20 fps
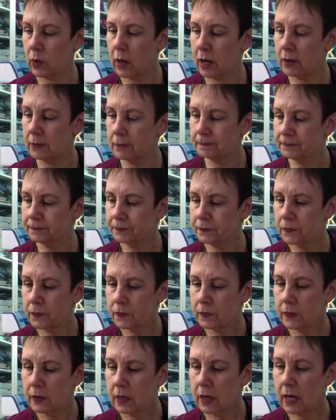well,
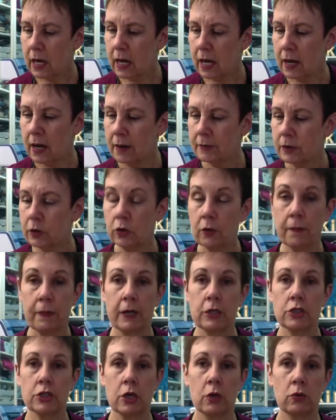um, and you can
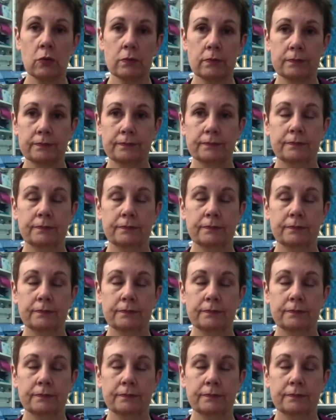punch out